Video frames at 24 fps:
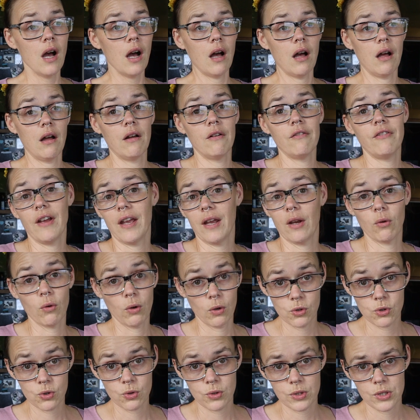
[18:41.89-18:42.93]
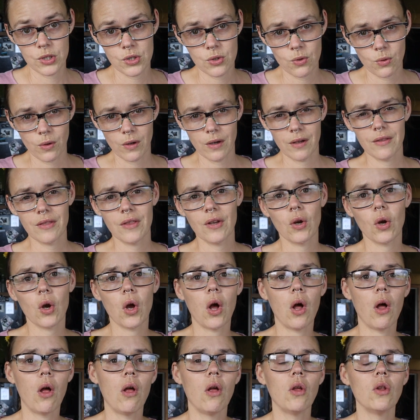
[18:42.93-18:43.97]
of a grocery store, they're
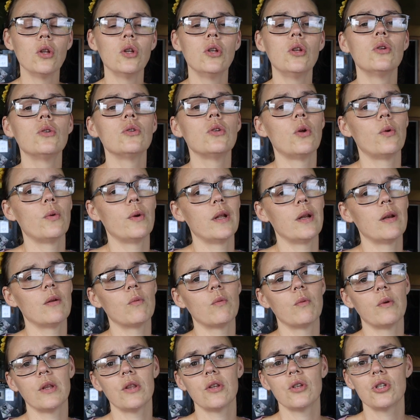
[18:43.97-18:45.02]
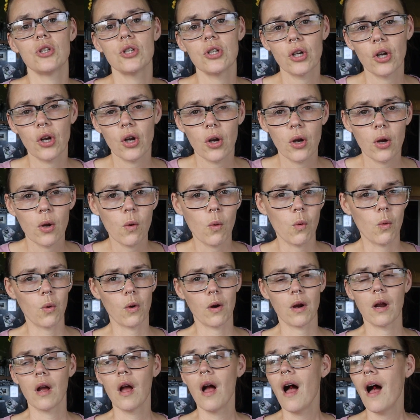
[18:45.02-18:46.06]
all loaded with sugar
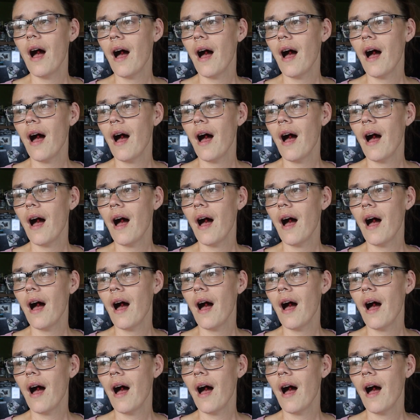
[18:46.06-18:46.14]
or